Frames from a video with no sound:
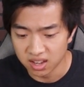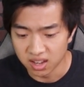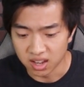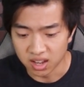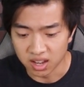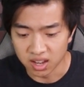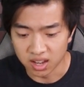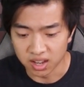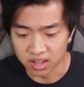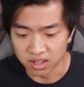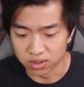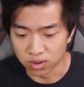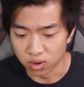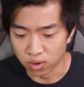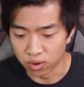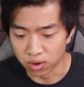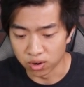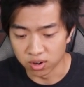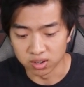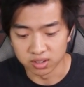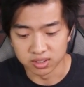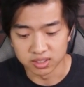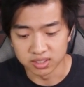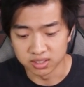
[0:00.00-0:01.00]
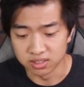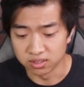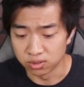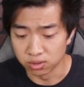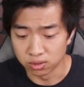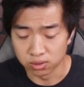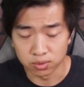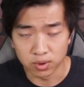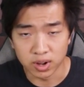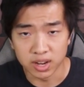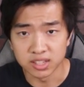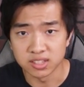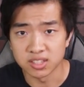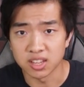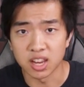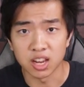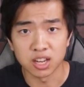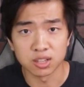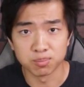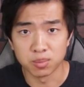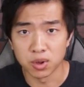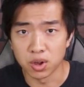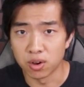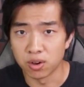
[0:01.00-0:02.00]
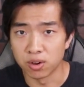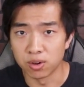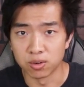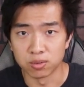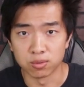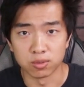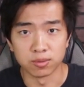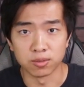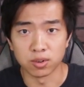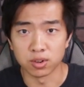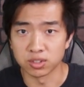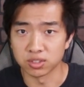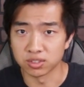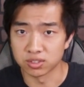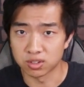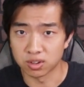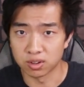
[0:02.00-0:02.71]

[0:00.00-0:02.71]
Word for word: uh, your dual rates, expo, reversing